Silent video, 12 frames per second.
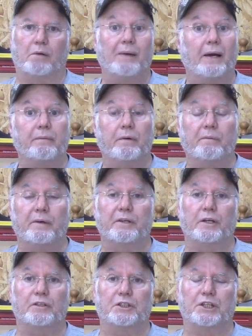Maybe when we
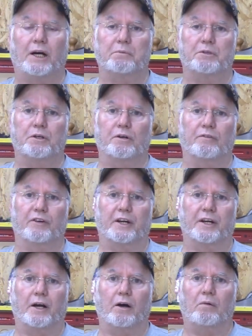do the shop tour
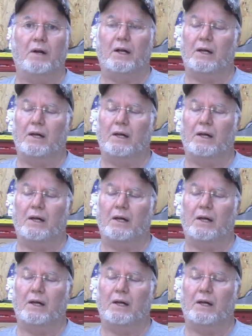video.